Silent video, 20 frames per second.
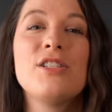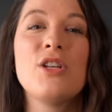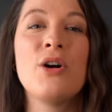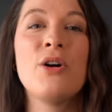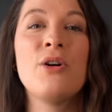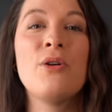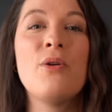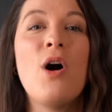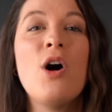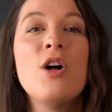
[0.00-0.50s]

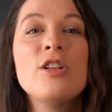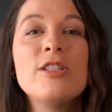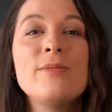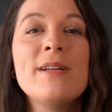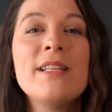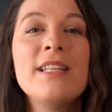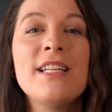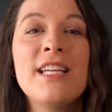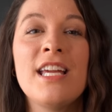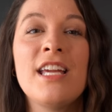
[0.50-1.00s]
So
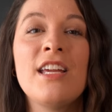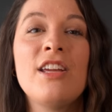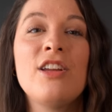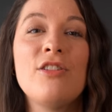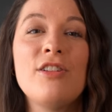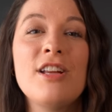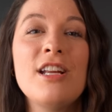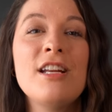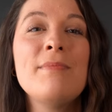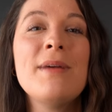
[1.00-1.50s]
ultimately,
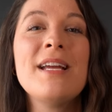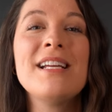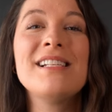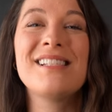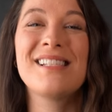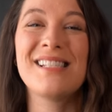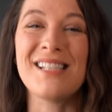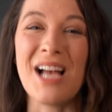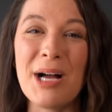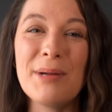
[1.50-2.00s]
you need to make
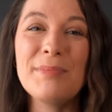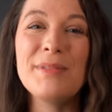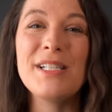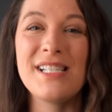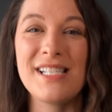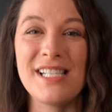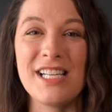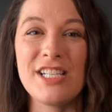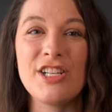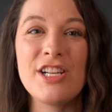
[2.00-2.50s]
some
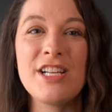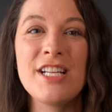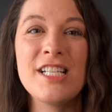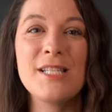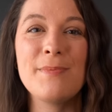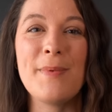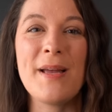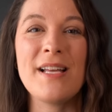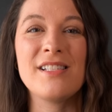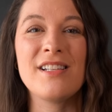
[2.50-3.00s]

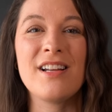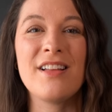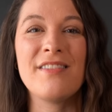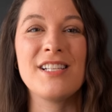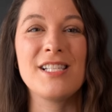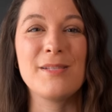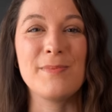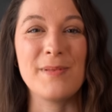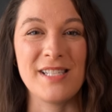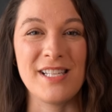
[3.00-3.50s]
decisions based on the
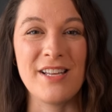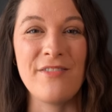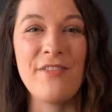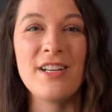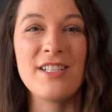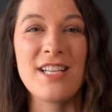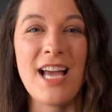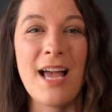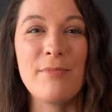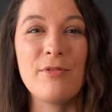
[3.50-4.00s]

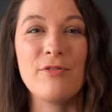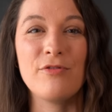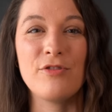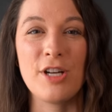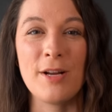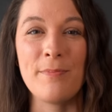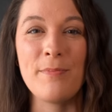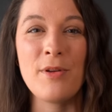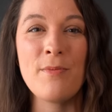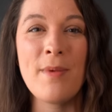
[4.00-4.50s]
specific type of
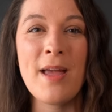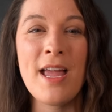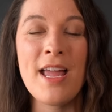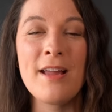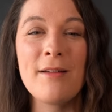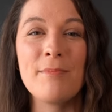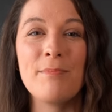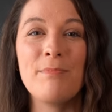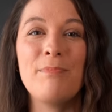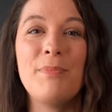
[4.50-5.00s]
trip you
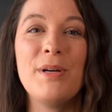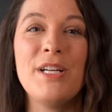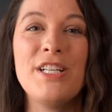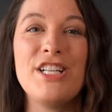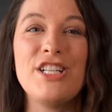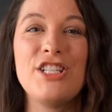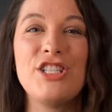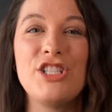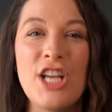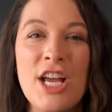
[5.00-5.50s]
make, but
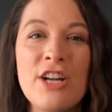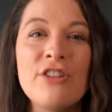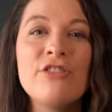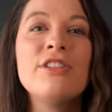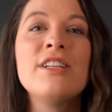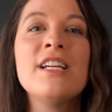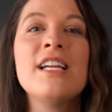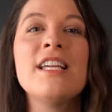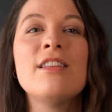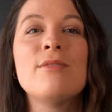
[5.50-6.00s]

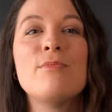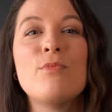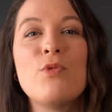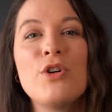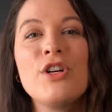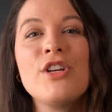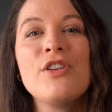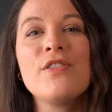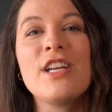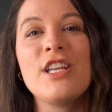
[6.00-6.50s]
generally, the
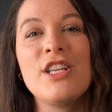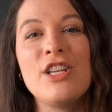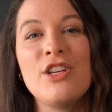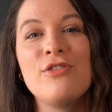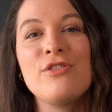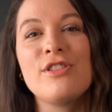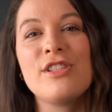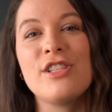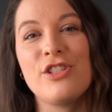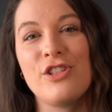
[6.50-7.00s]
more you can
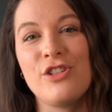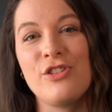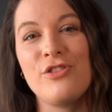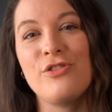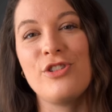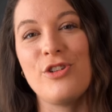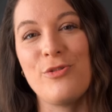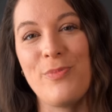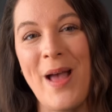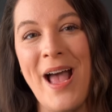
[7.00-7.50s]
use the
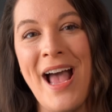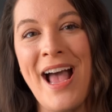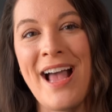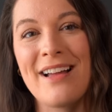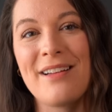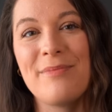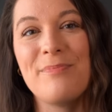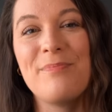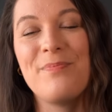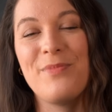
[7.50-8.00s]
shoes you
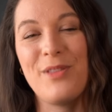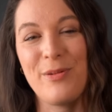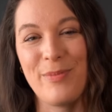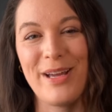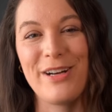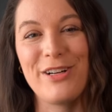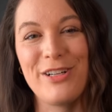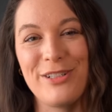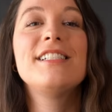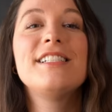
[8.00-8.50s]
pack, the
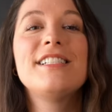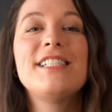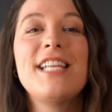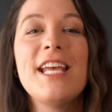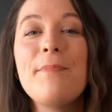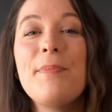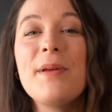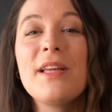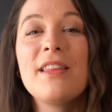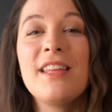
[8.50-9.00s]
better.
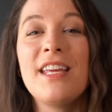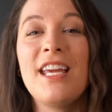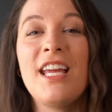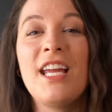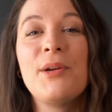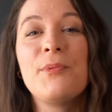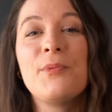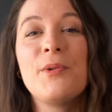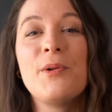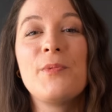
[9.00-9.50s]

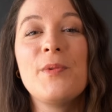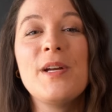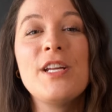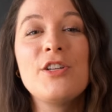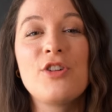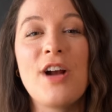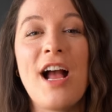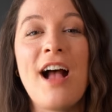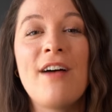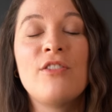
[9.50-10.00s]
Typically, when we
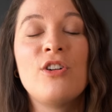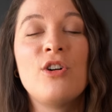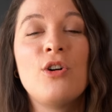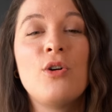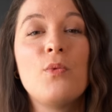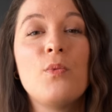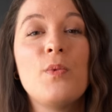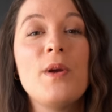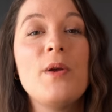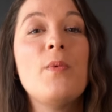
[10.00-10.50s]

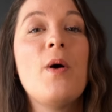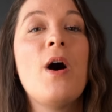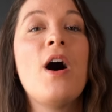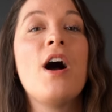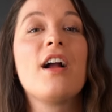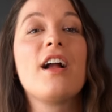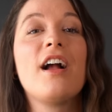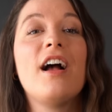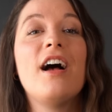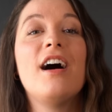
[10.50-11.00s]
travel, we
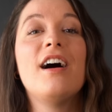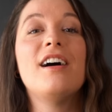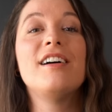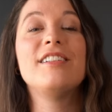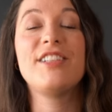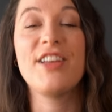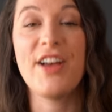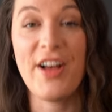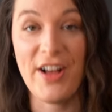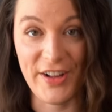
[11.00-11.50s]
walk a
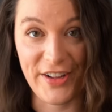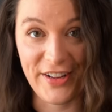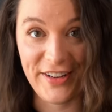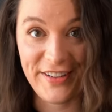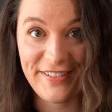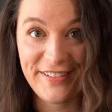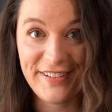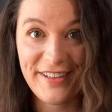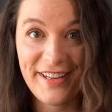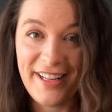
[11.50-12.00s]

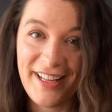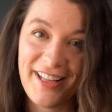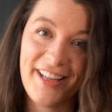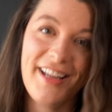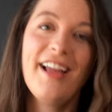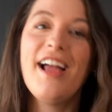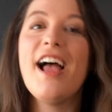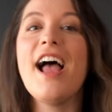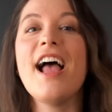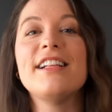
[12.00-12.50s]
ton.
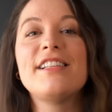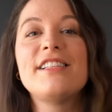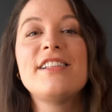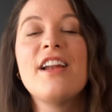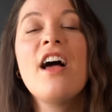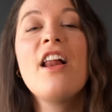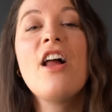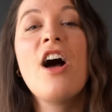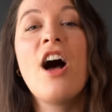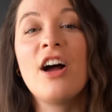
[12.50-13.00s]
It's
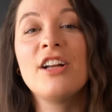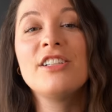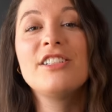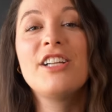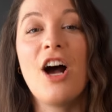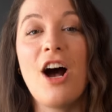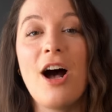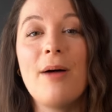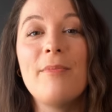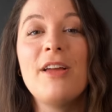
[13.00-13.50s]
not
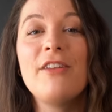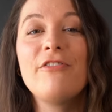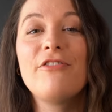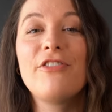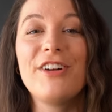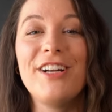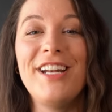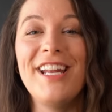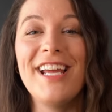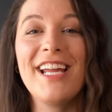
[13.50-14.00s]
uncommon
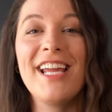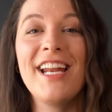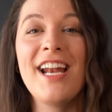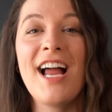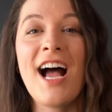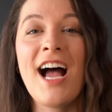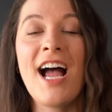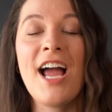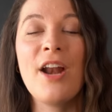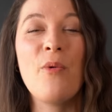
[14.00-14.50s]
for Nick and
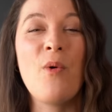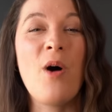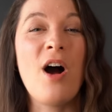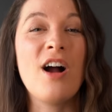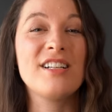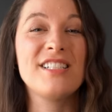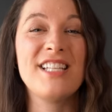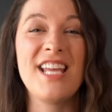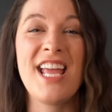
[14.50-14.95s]
I to walk